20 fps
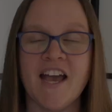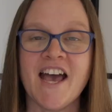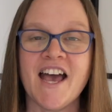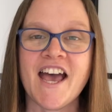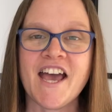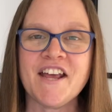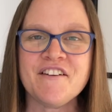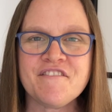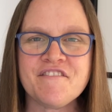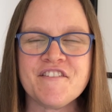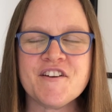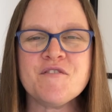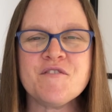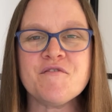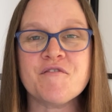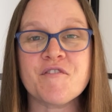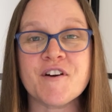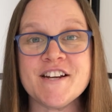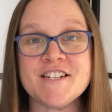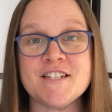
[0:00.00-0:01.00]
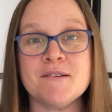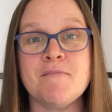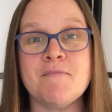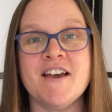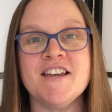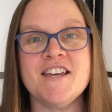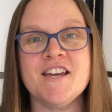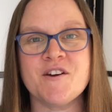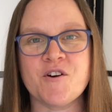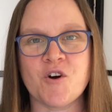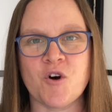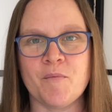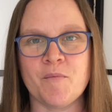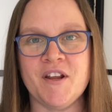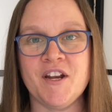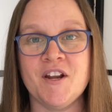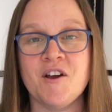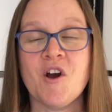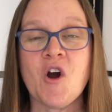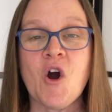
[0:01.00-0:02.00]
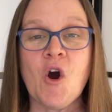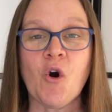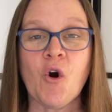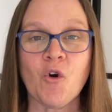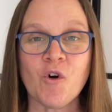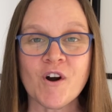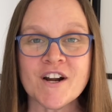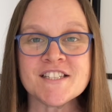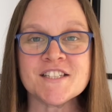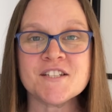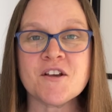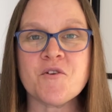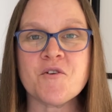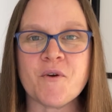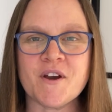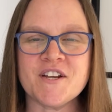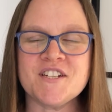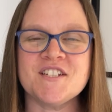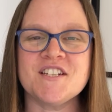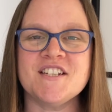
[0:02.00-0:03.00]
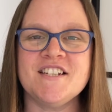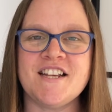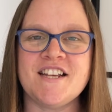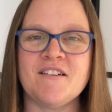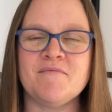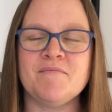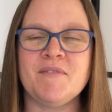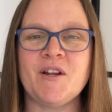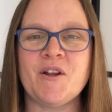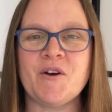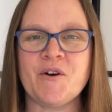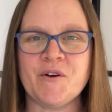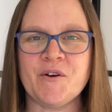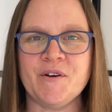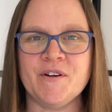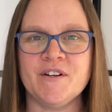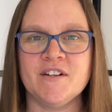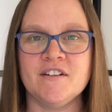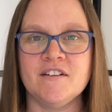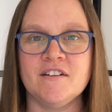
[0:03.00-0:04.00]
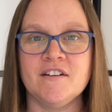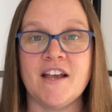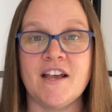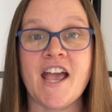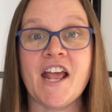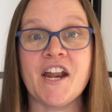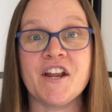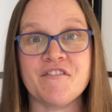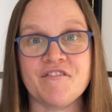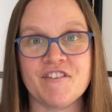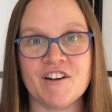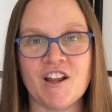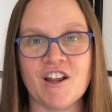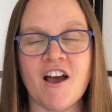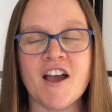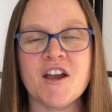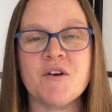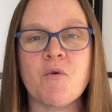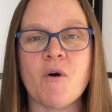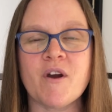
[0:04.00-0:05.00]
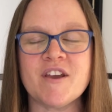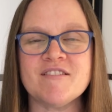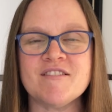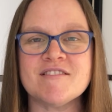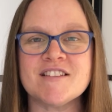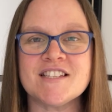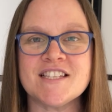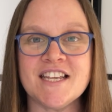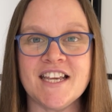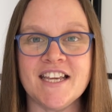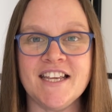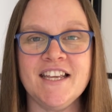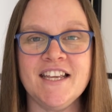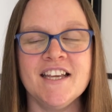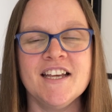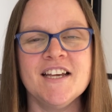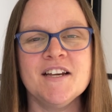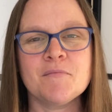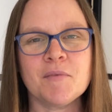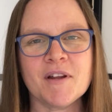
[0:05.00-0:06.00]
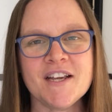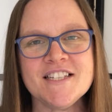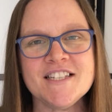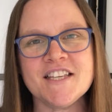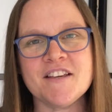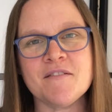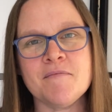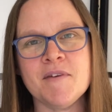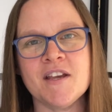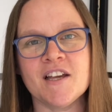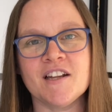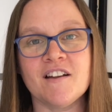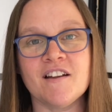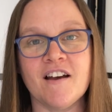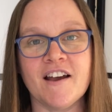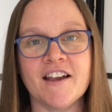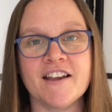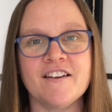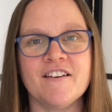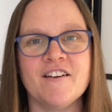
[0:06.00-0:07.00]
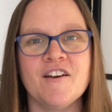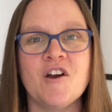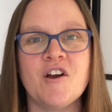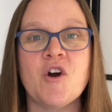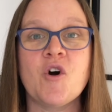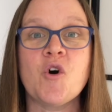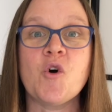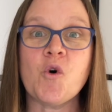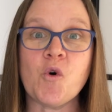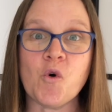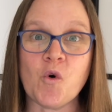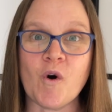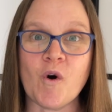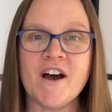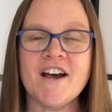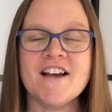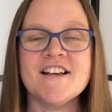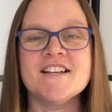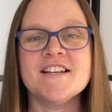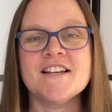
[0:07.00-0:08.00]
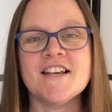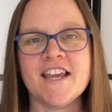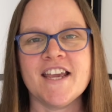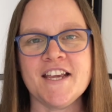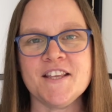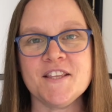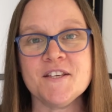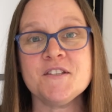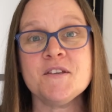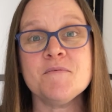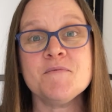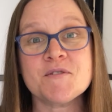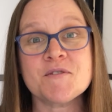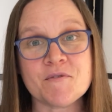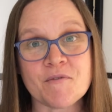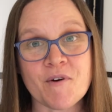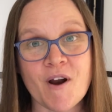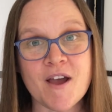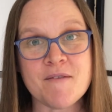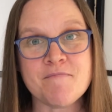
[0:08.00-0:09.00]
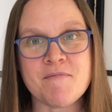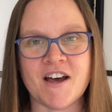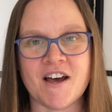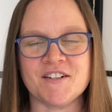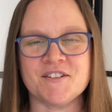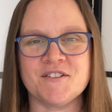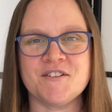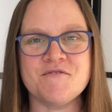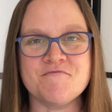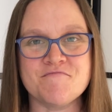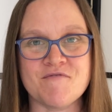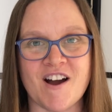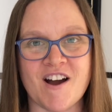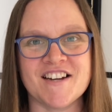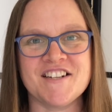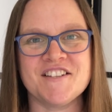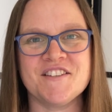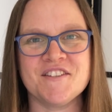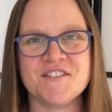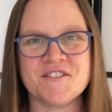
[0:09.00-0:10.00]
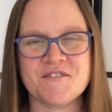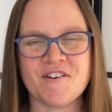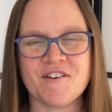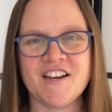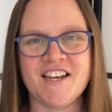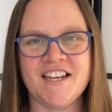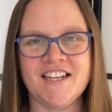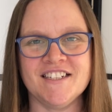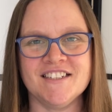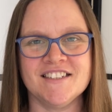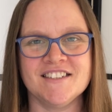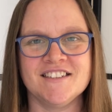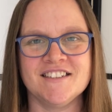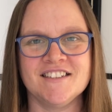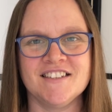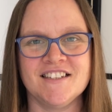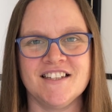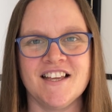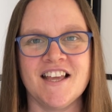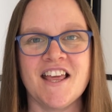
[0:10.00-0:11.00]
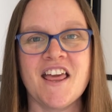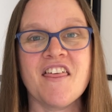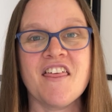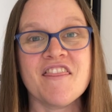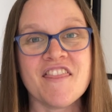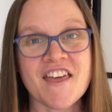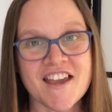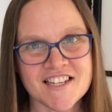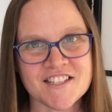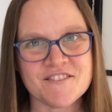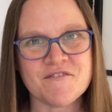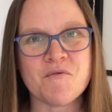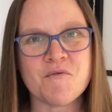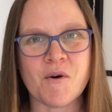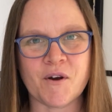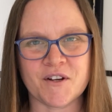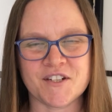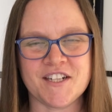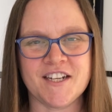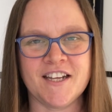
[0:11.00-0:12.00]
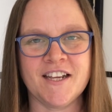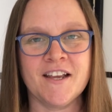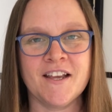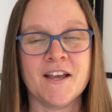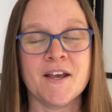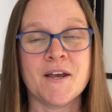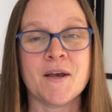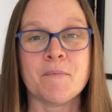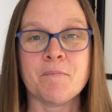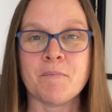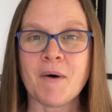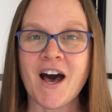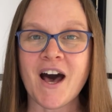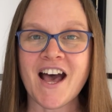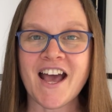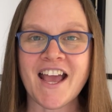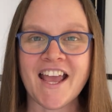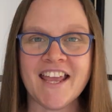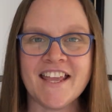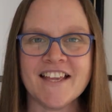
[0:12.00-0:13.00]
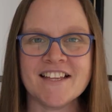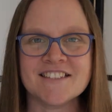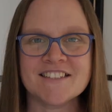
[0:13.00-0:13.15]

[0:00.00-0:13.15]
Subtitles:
And feel free to make a comment or ask a question down below. And if you like what you see, please give me a like or hit the subscribe button to the right of the screen. Thanks for watching. Bye.